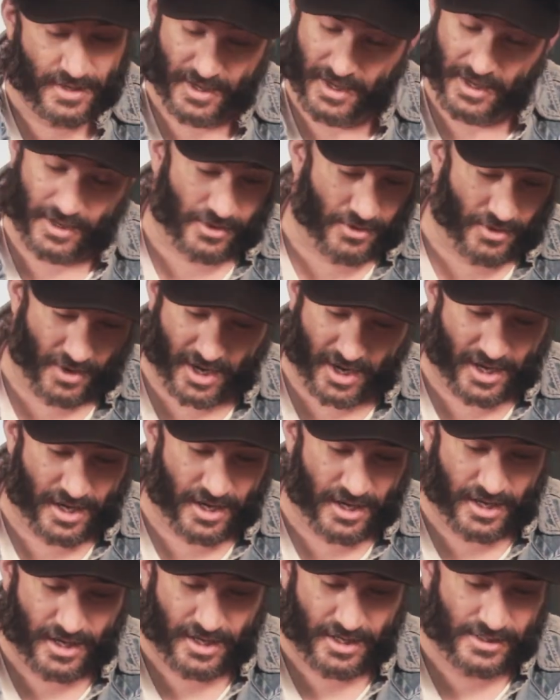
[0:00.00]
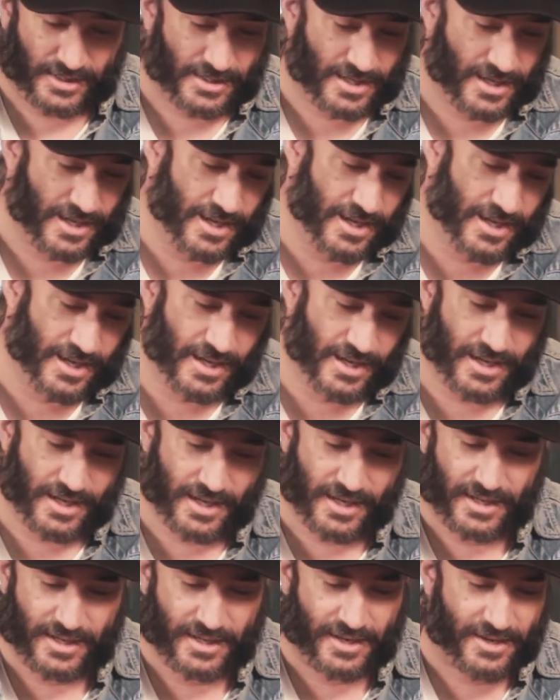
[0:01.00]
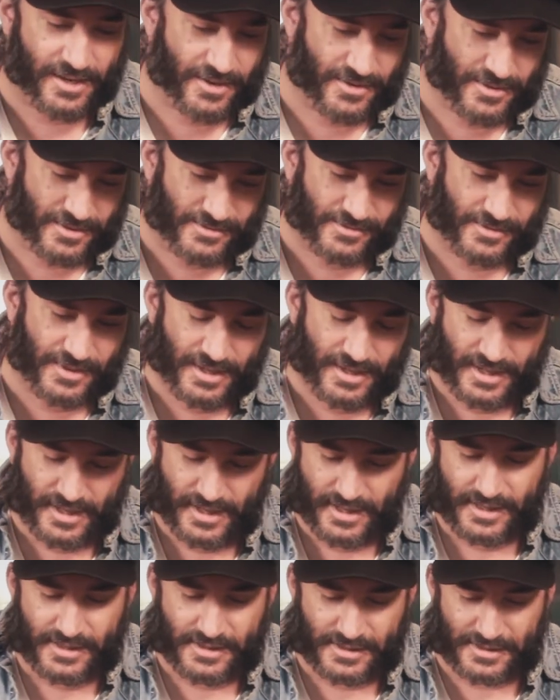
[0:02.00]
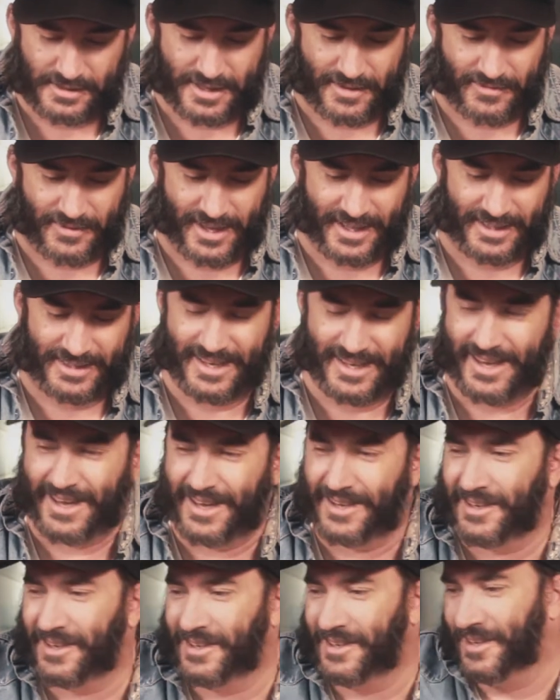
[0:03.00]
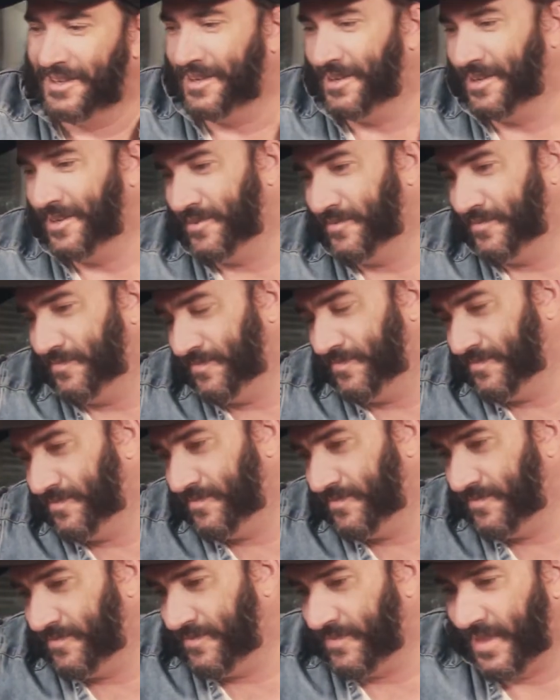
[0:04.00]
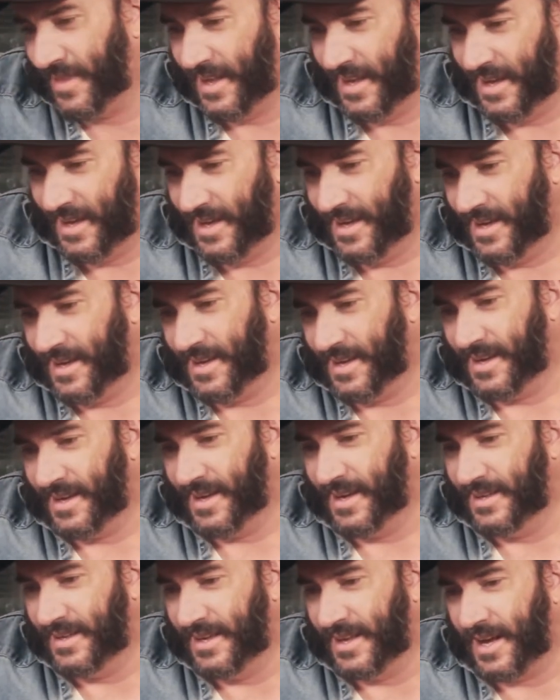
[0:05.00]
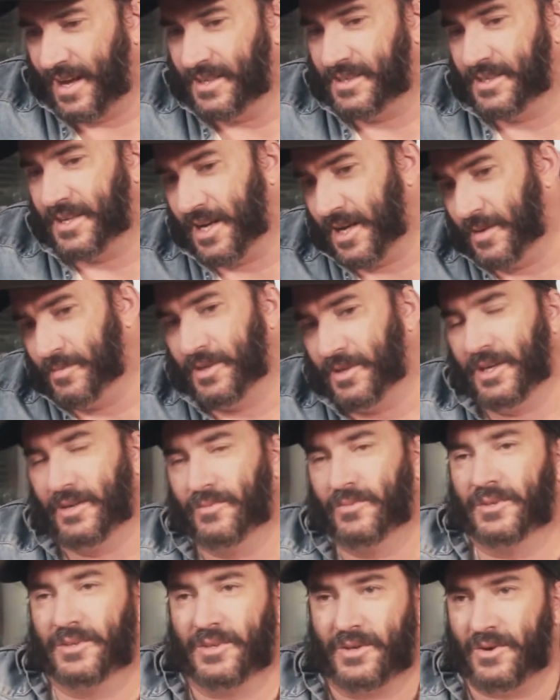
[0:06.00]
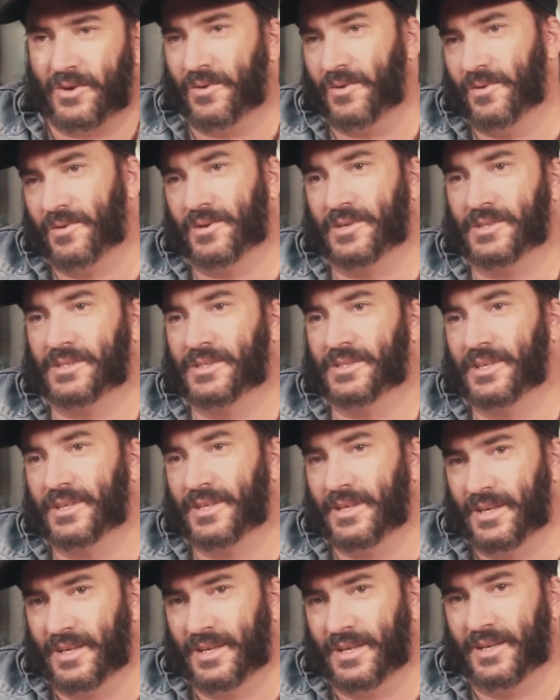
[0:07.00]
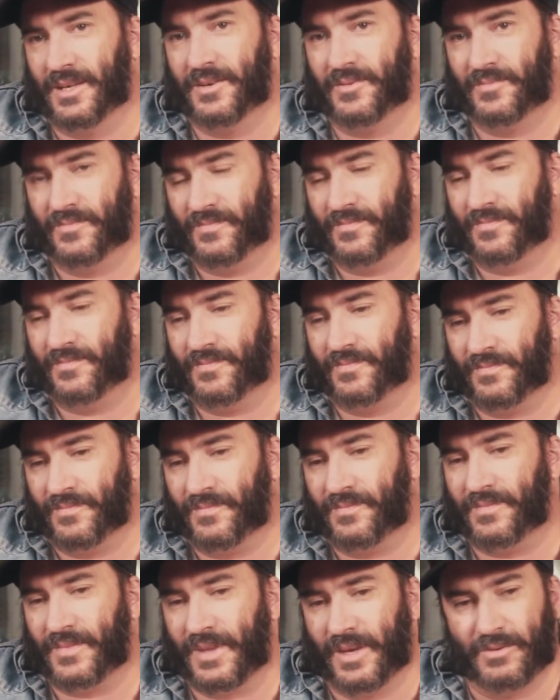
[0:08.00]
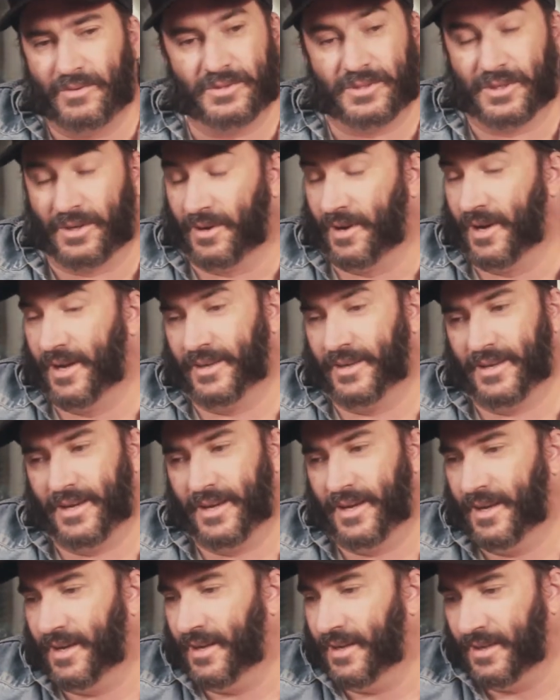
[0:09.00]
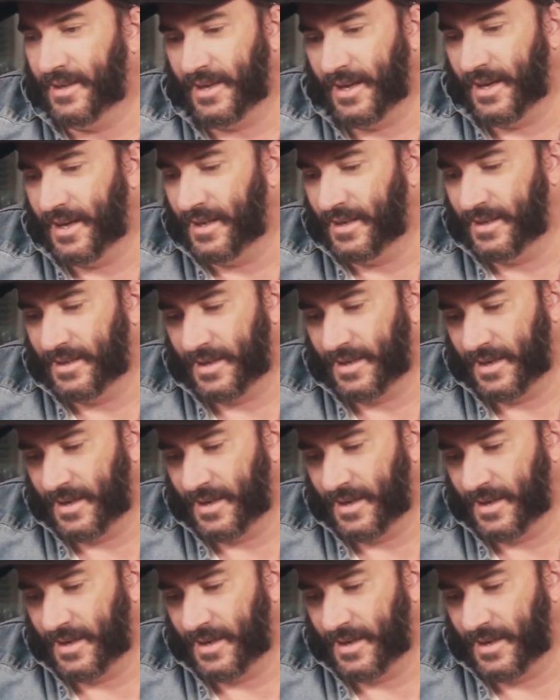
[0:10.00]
crazy, you know, stuff like that, and uh, and then I chimed in with the chorus, and uh, it was a great day. And